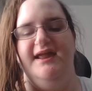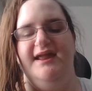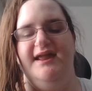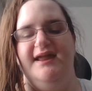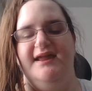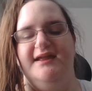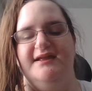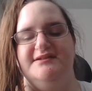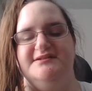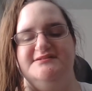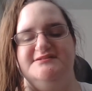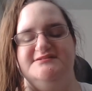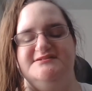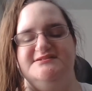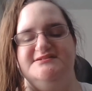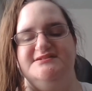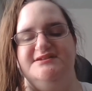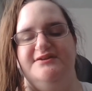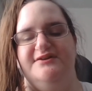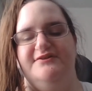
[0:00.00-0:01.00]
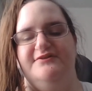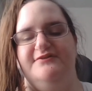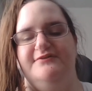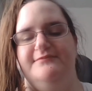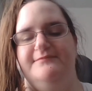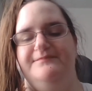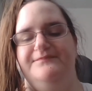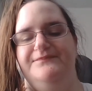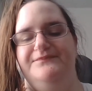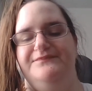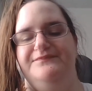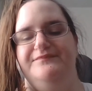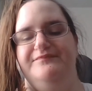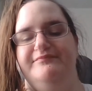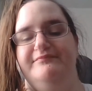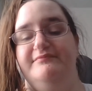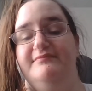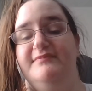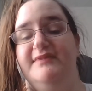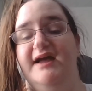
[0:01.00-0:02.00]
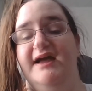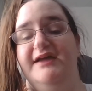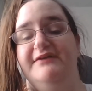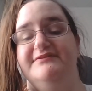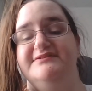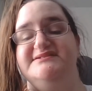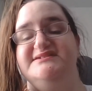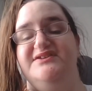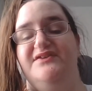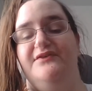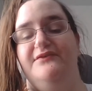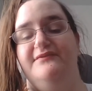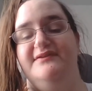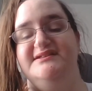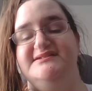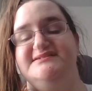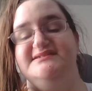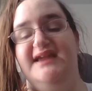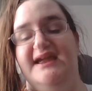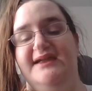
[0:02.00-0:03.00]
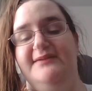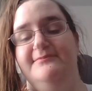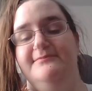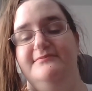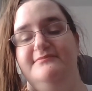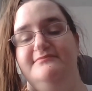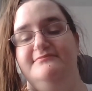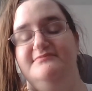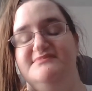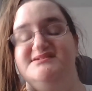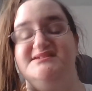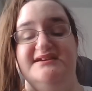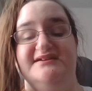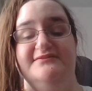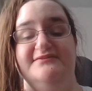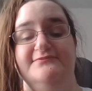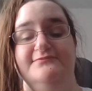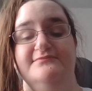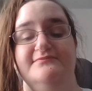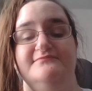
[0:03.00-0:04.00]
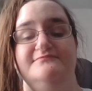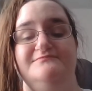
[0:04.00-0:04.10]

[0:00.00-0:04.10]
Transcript: And so, I will see you on Wednesday, still.